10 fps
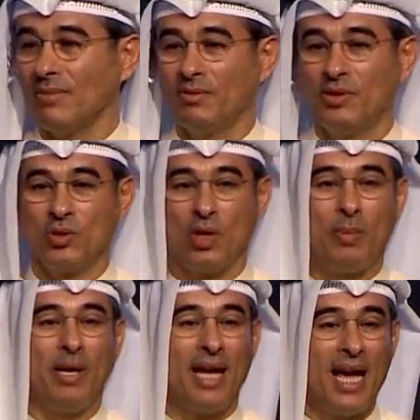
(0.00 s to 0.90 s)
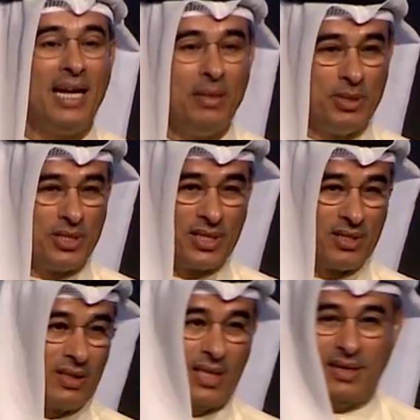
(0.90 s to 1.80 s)
if you talk about any
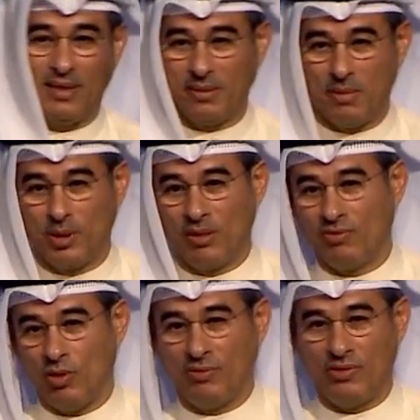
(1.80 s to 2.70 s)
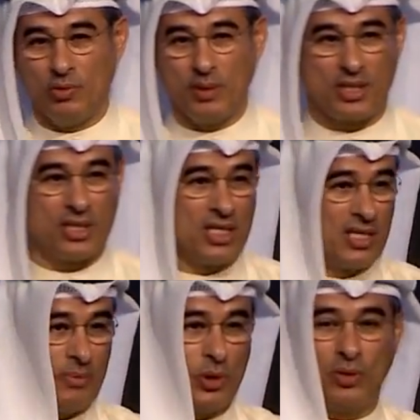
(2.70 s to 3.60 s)
business, okay, I, am getting involved in a few businesses.
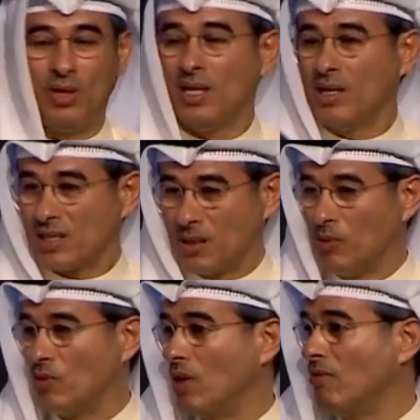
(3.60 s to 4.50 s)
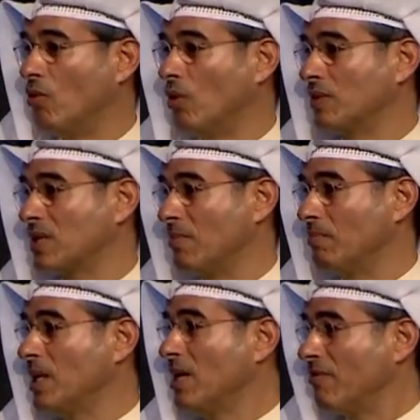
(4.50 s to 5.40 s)
I'm sure some of you are involved in
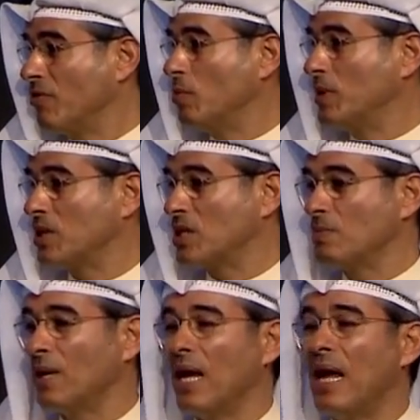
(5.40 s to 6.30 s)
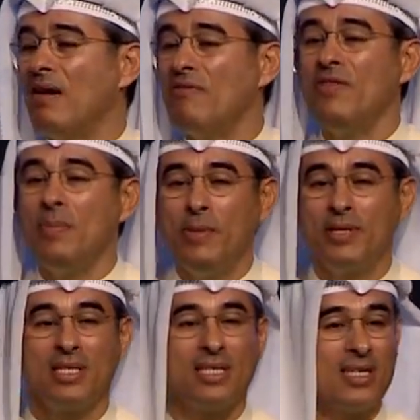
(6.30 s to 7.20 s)
some few businesses, but every
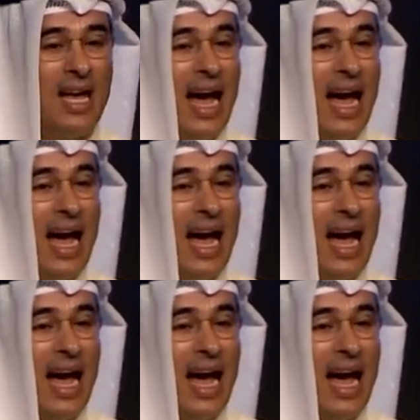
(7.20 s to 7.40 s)
business